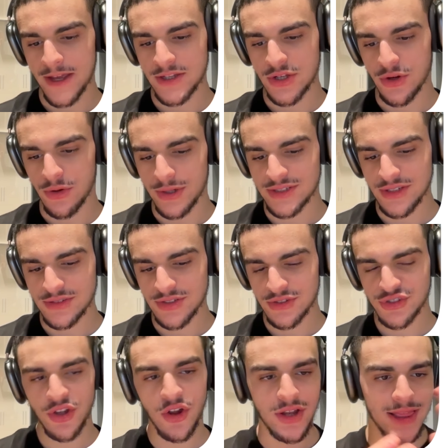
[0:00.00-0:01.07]

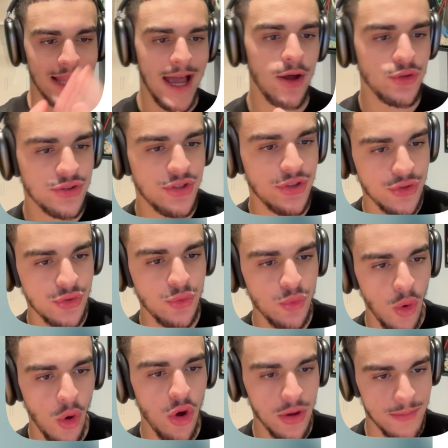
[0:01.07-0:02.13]
it's not allowed to
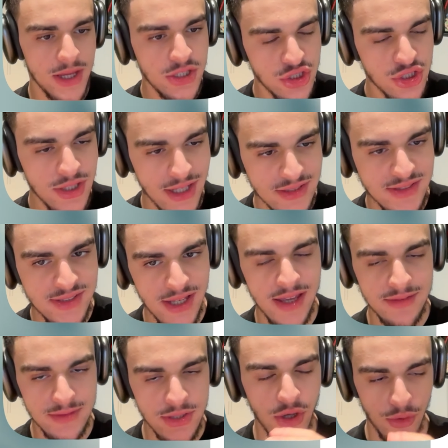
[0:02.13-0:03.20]
do automation in
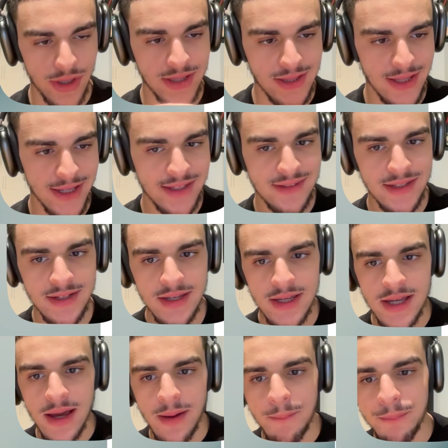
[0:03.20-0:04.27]
LinkedIn,
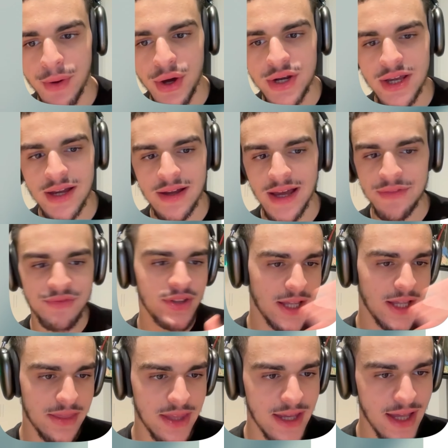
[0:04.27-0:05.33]
but I feel
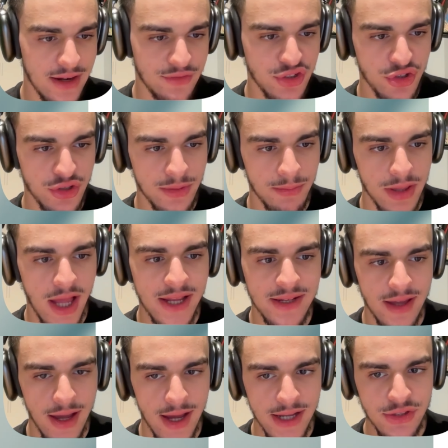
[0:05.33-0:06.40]
like they kind of turn a
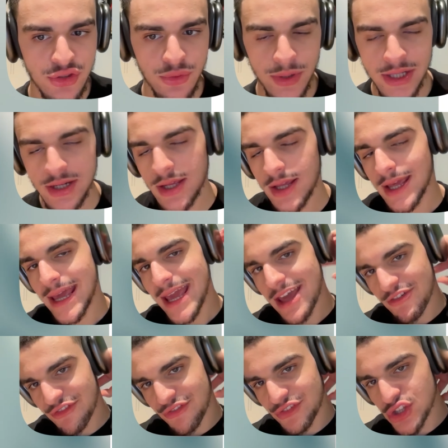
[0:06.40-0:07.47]
blind eye to it
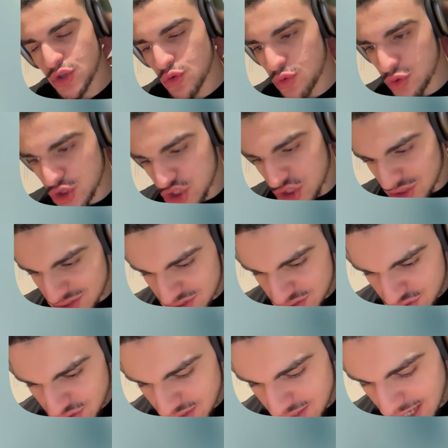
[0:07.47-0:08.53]
if you
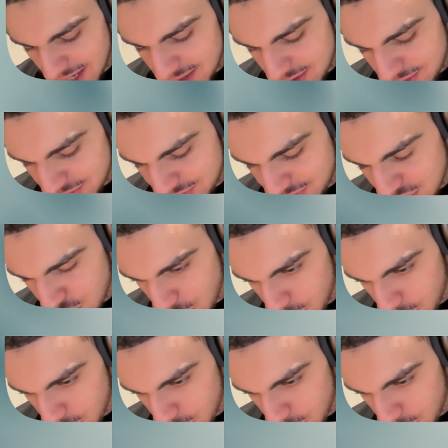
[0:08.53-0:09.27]
just kind of,